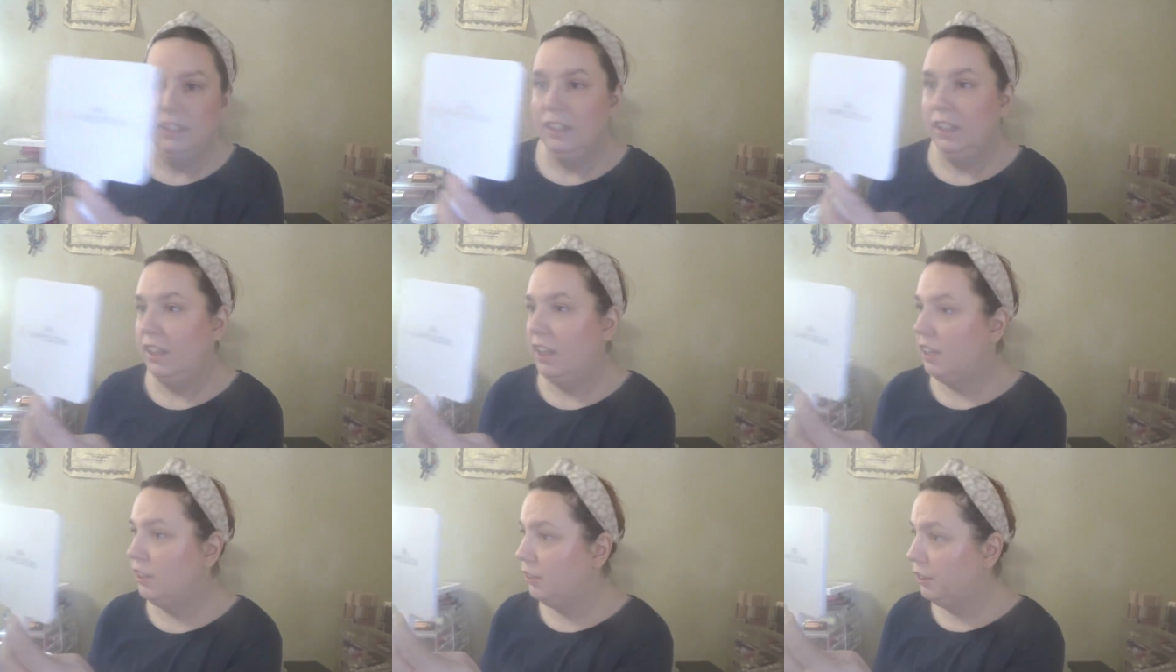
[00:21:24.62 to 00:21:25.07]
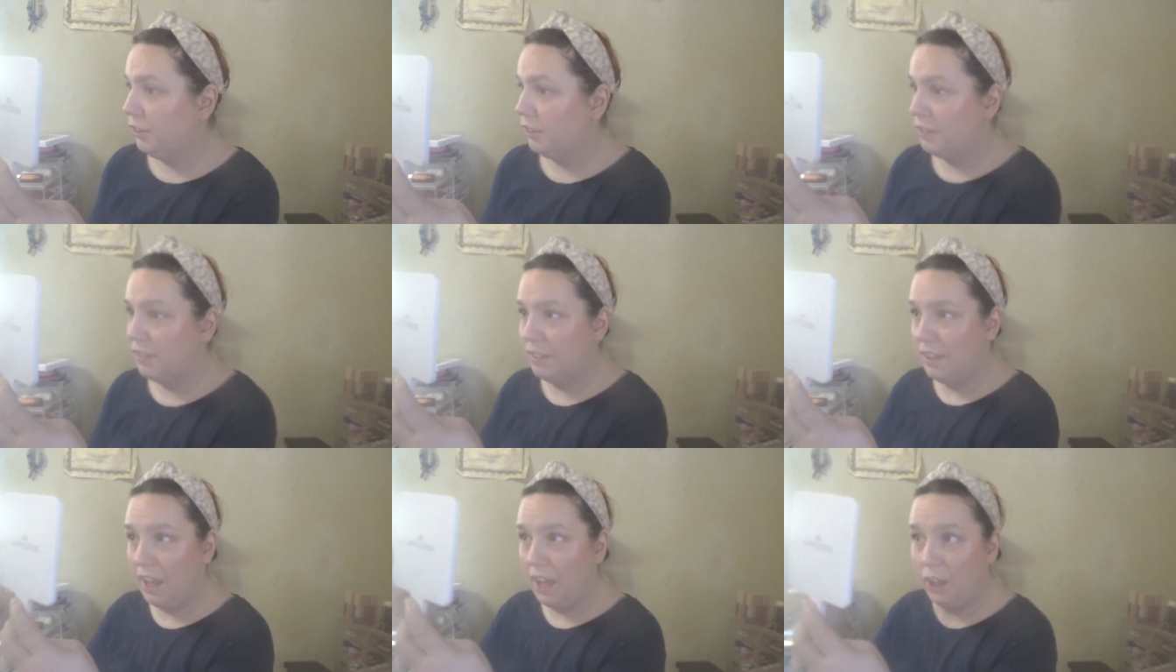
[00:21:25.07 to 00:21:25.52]
it
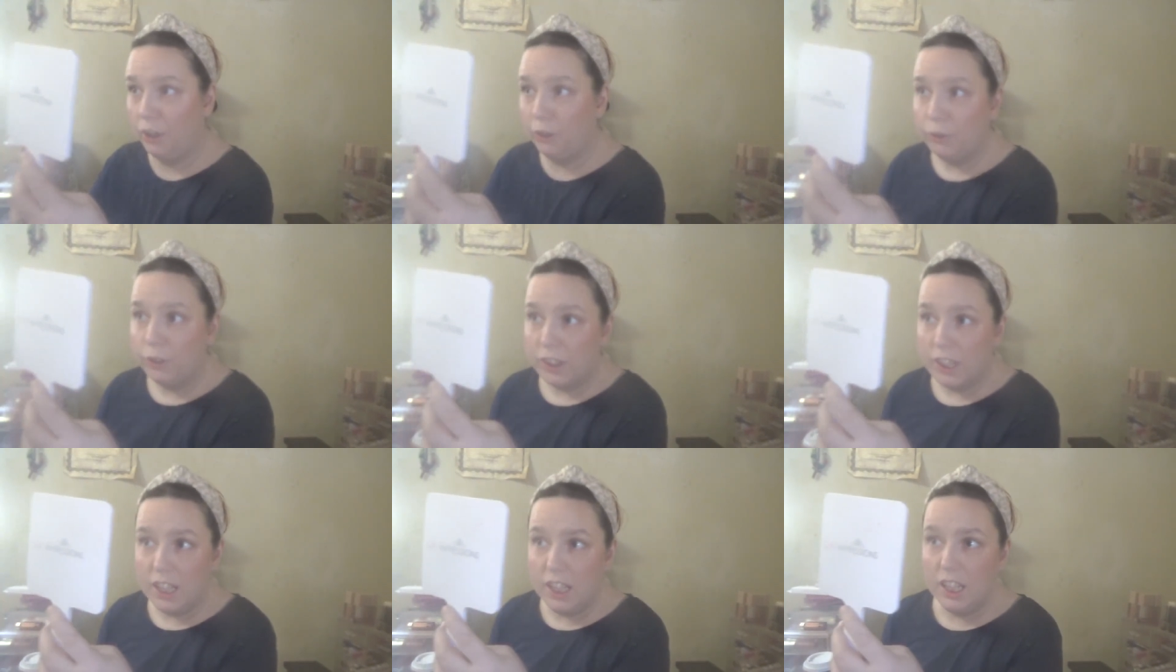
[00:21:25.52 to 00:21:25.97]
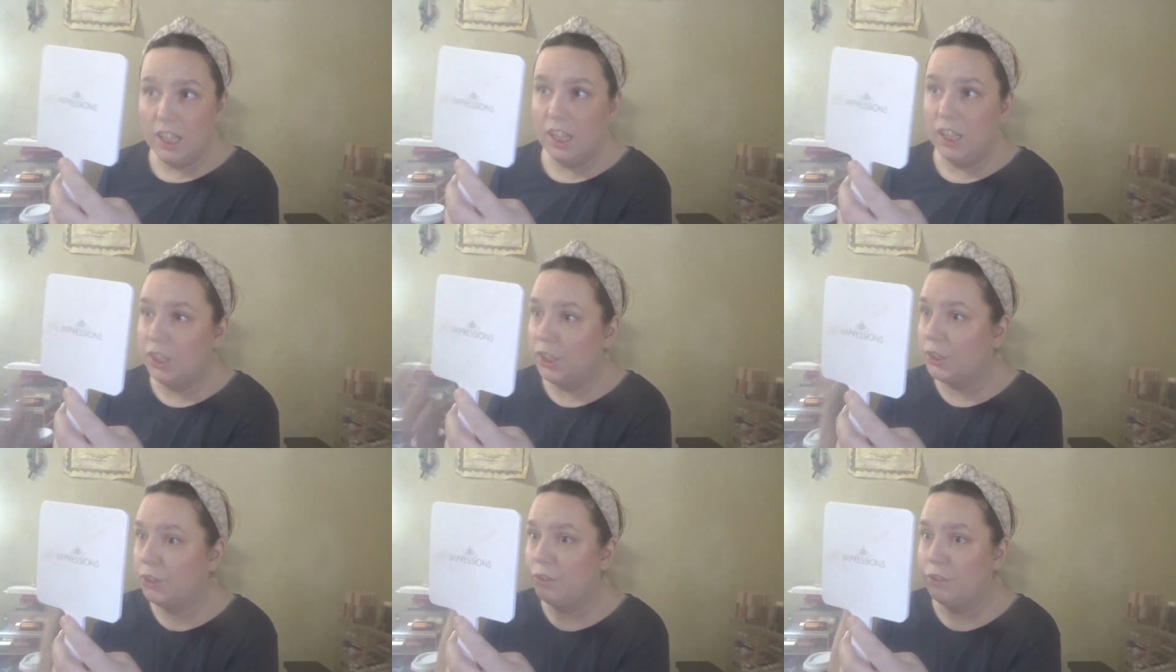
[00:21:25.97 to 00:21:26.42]
looks healthy,
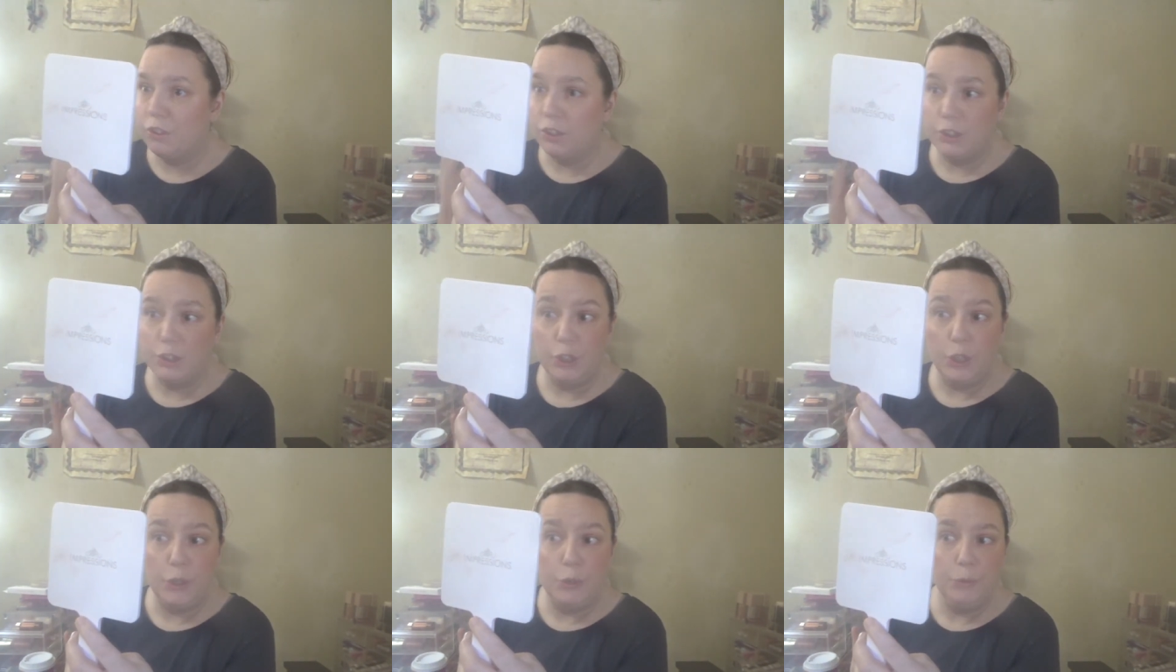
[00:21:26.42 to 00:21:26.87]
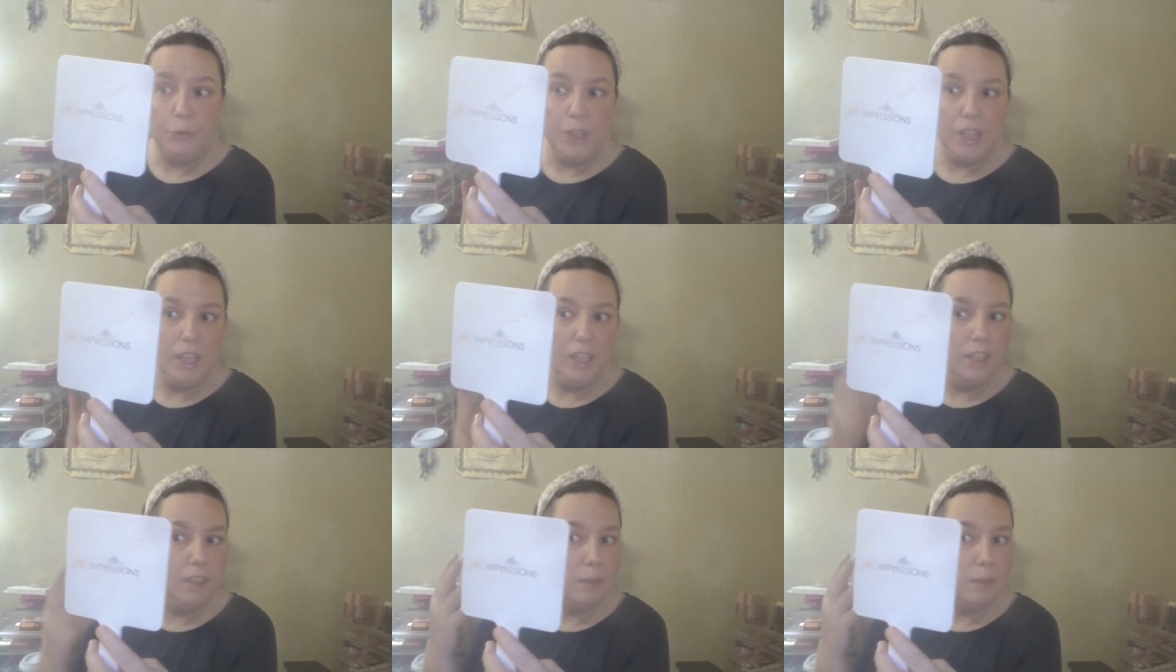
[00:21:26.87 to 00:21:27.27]
looks glowy,